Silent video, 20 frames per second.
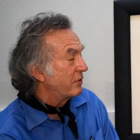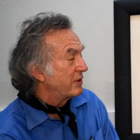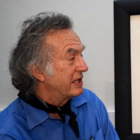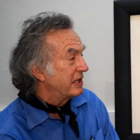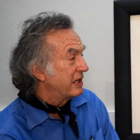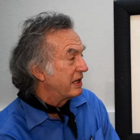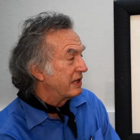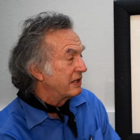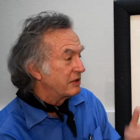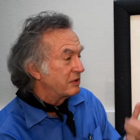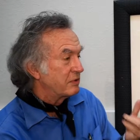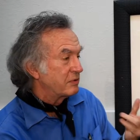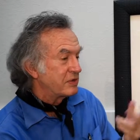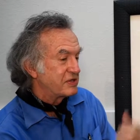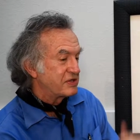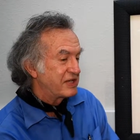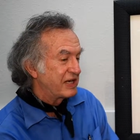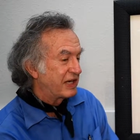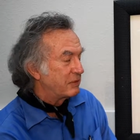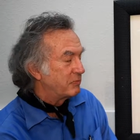already gone into
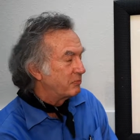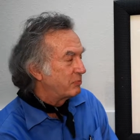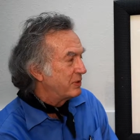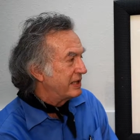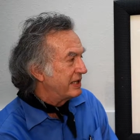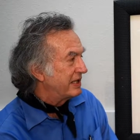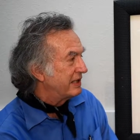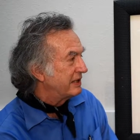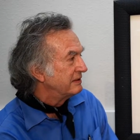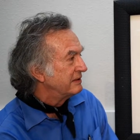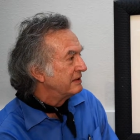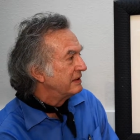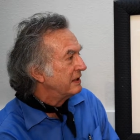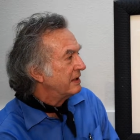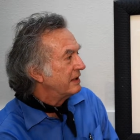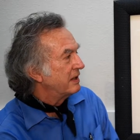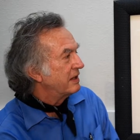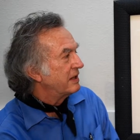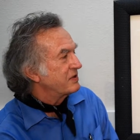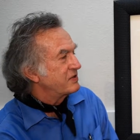its second printing.
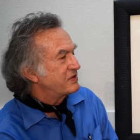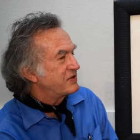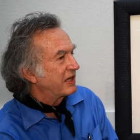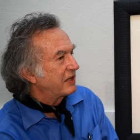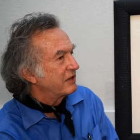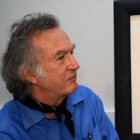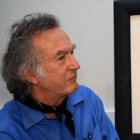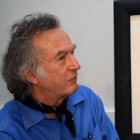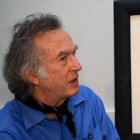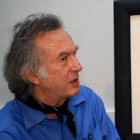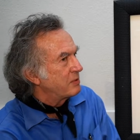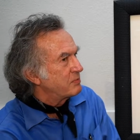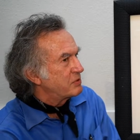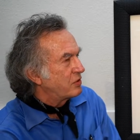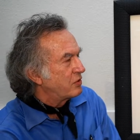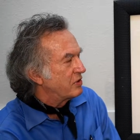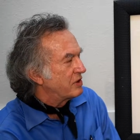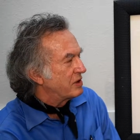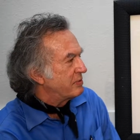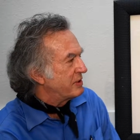Second volume
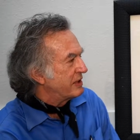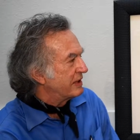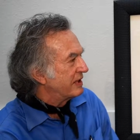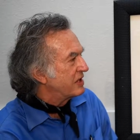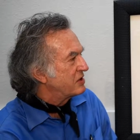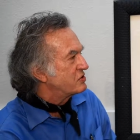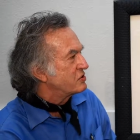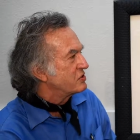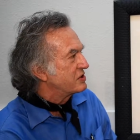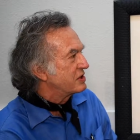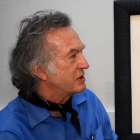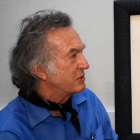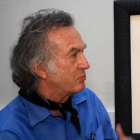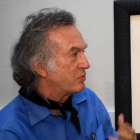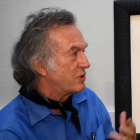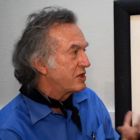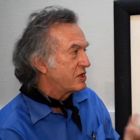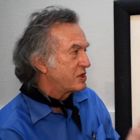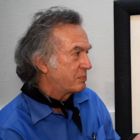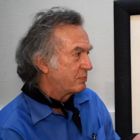is going to be Legends of the
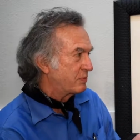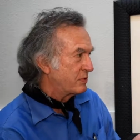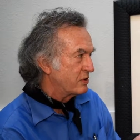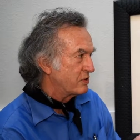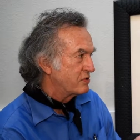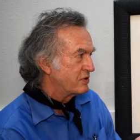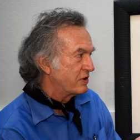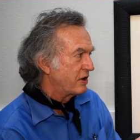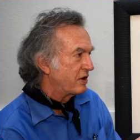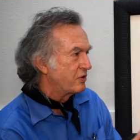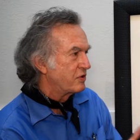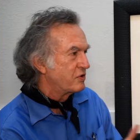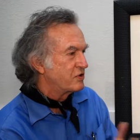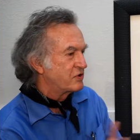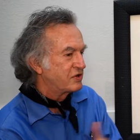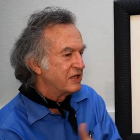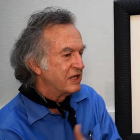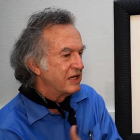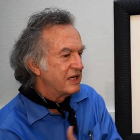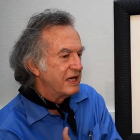British Blues, all
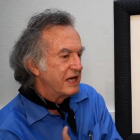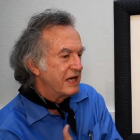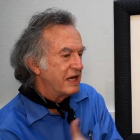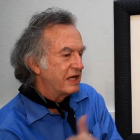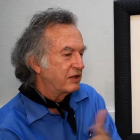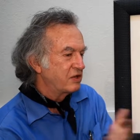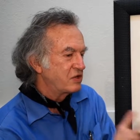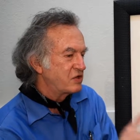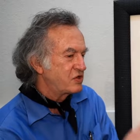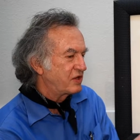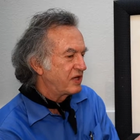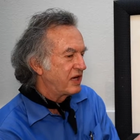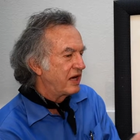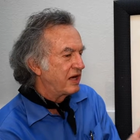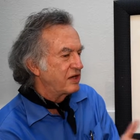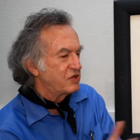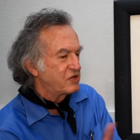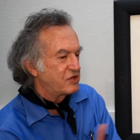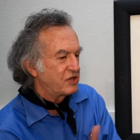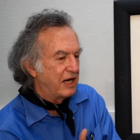those English,
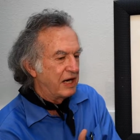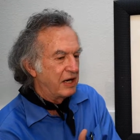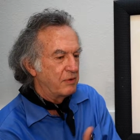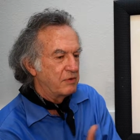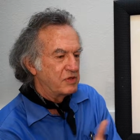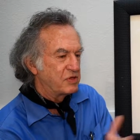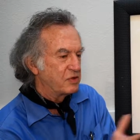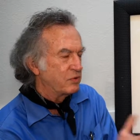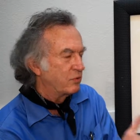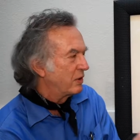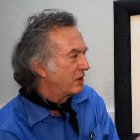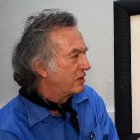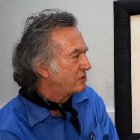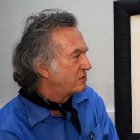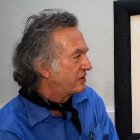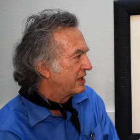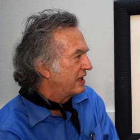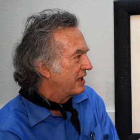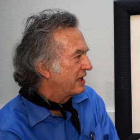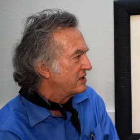Scottish, Irish, and
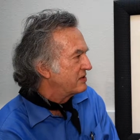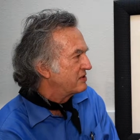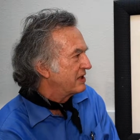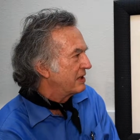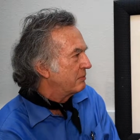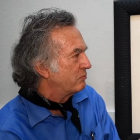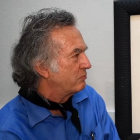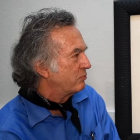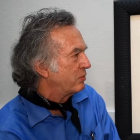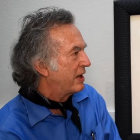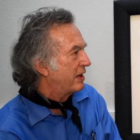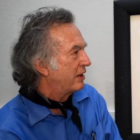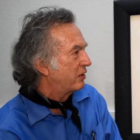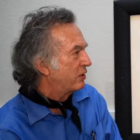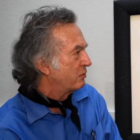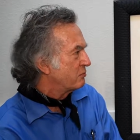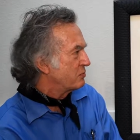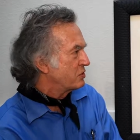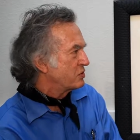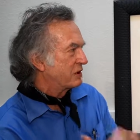Welsh guys that brought
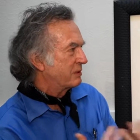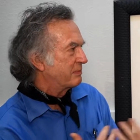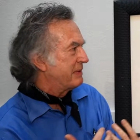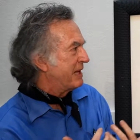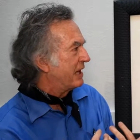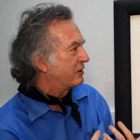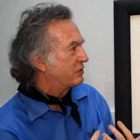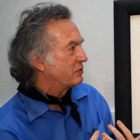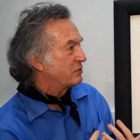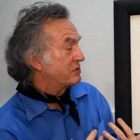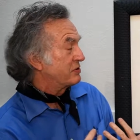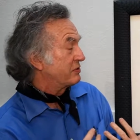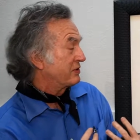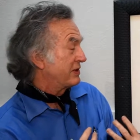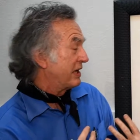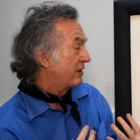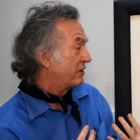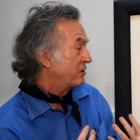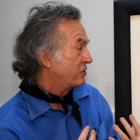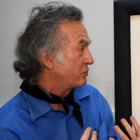our own music back to us
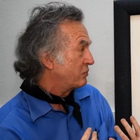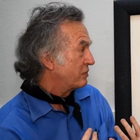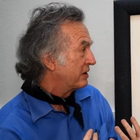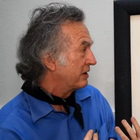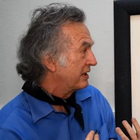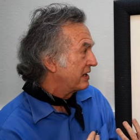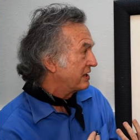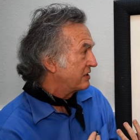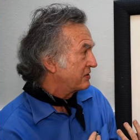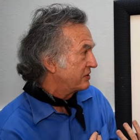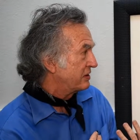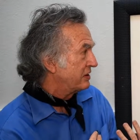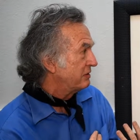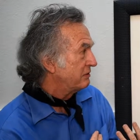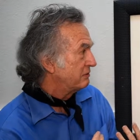without us realizing.